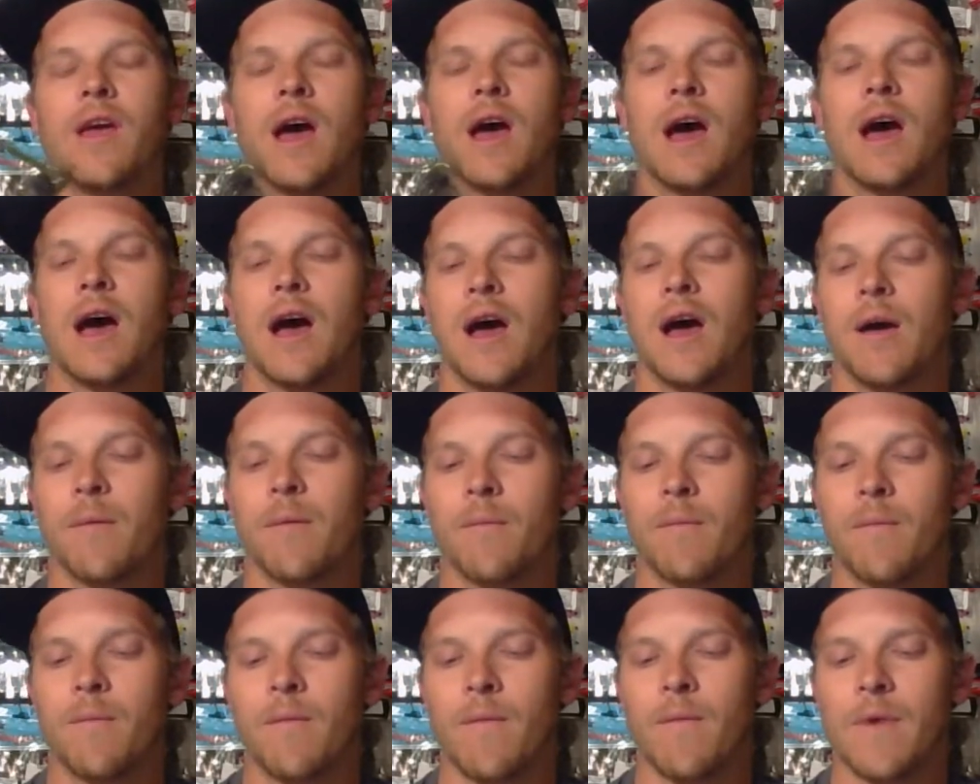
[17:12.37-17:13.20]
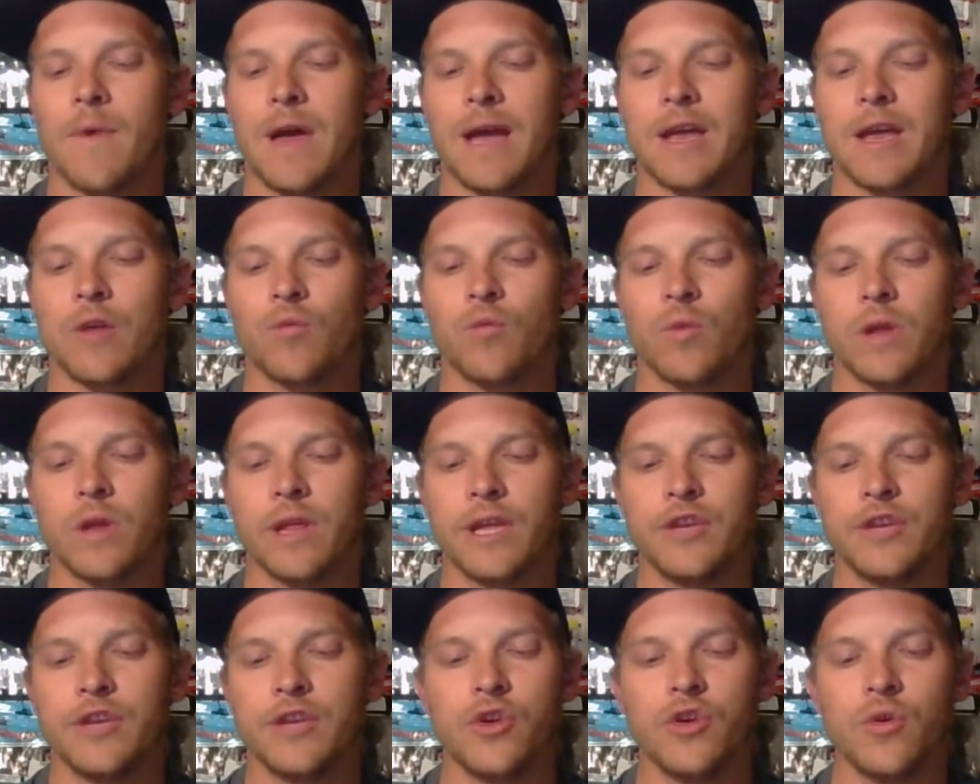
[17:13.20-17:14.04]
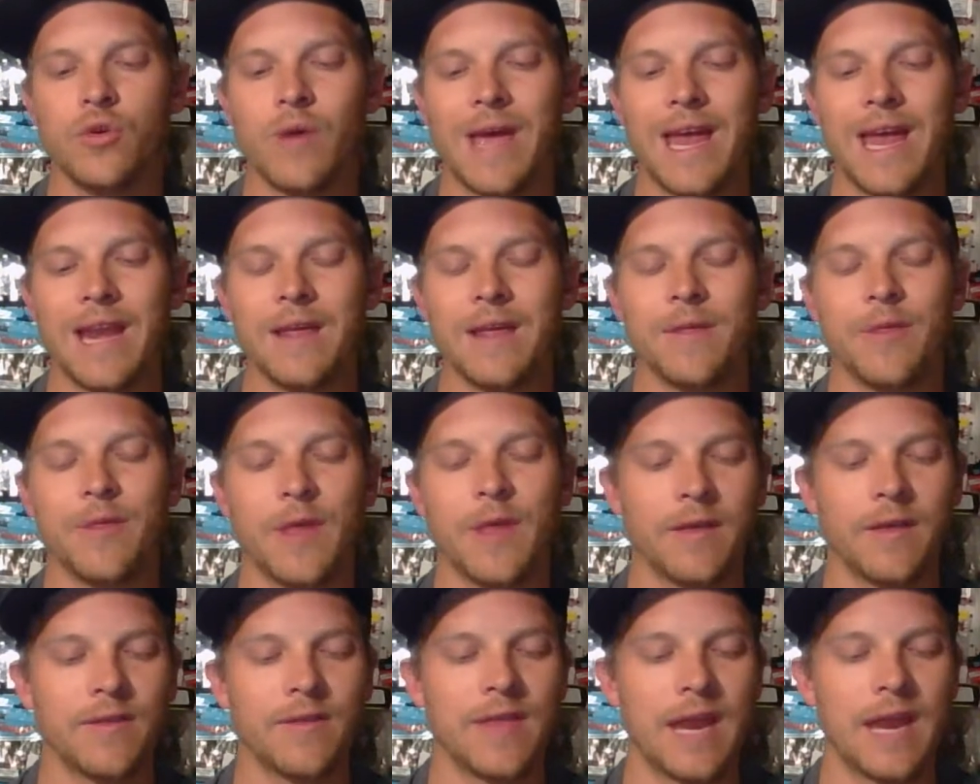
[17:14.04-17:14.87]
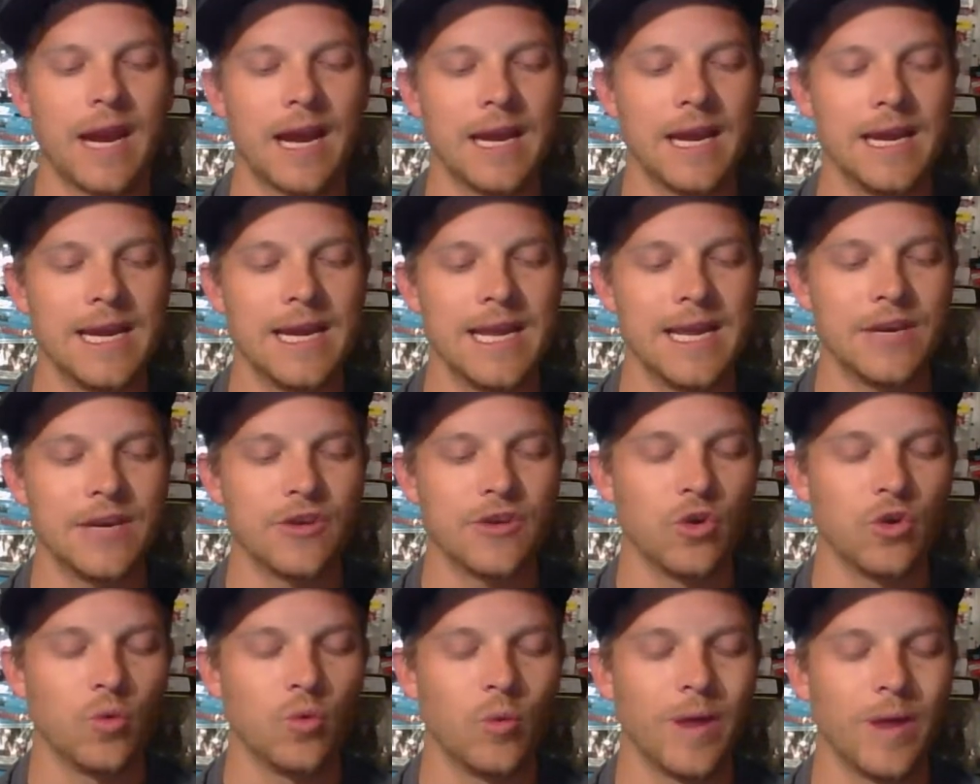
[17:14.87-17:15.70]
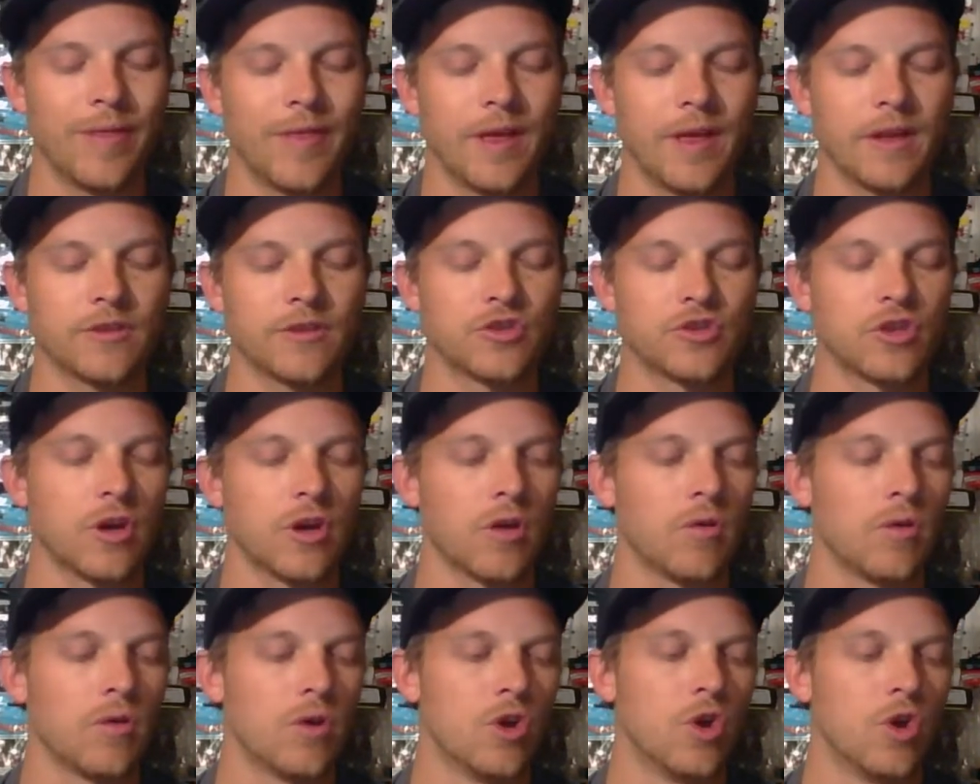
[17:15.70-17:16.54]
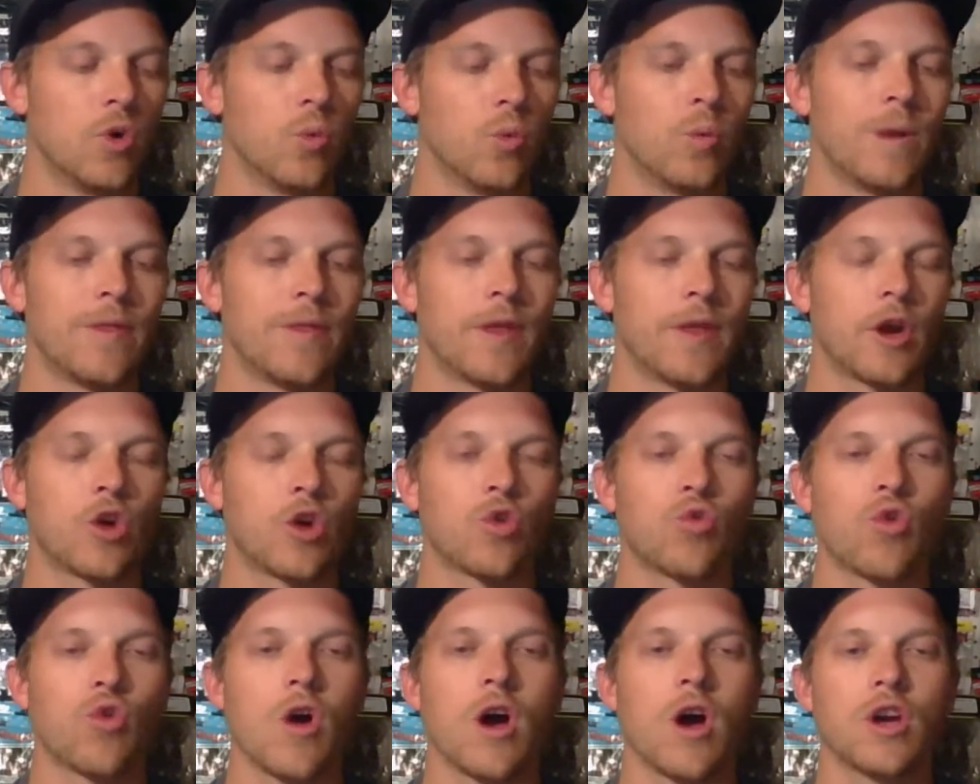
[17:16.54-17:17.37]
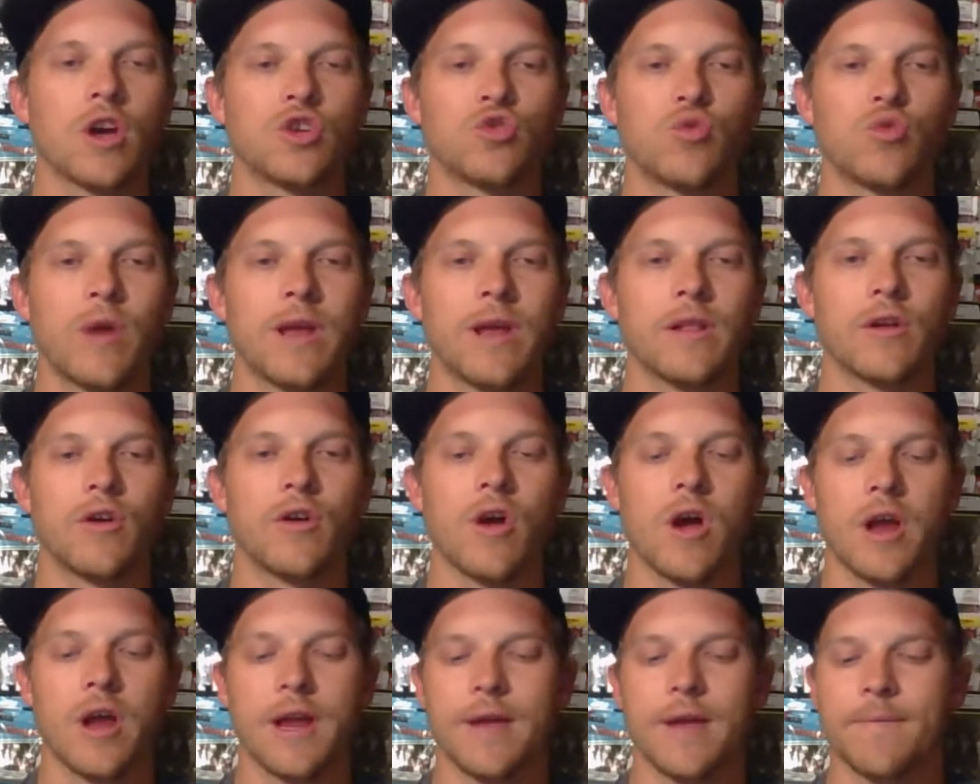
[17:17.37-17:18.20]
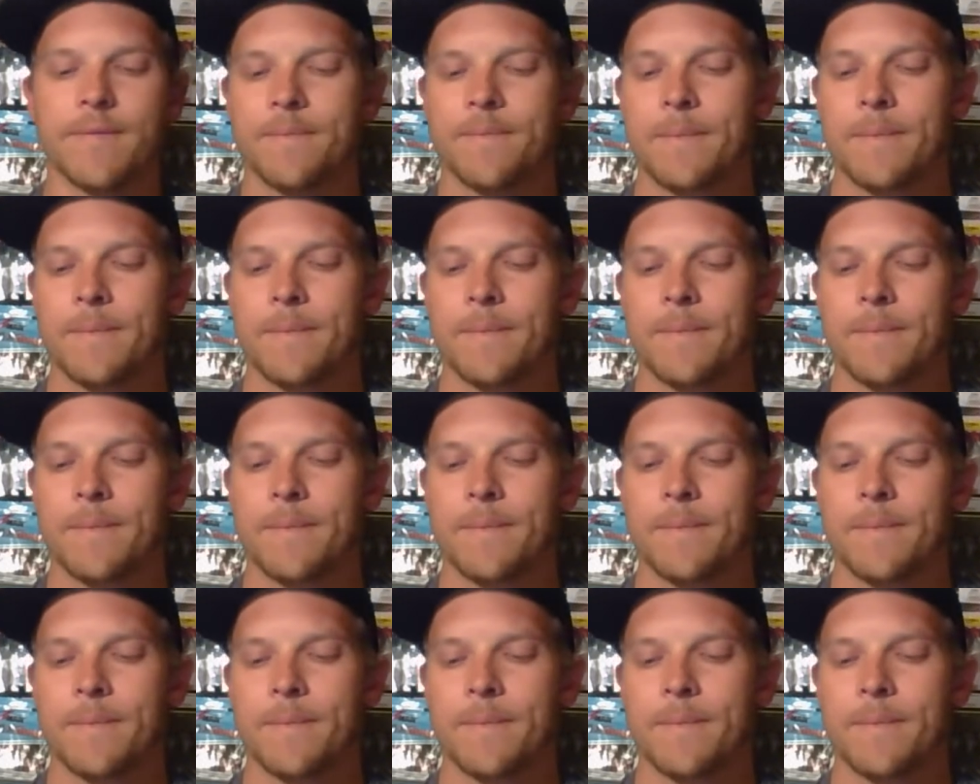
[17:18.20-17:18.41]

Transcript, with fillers: Um, I can really do anything that I need to with it. So with a craw trailer on it,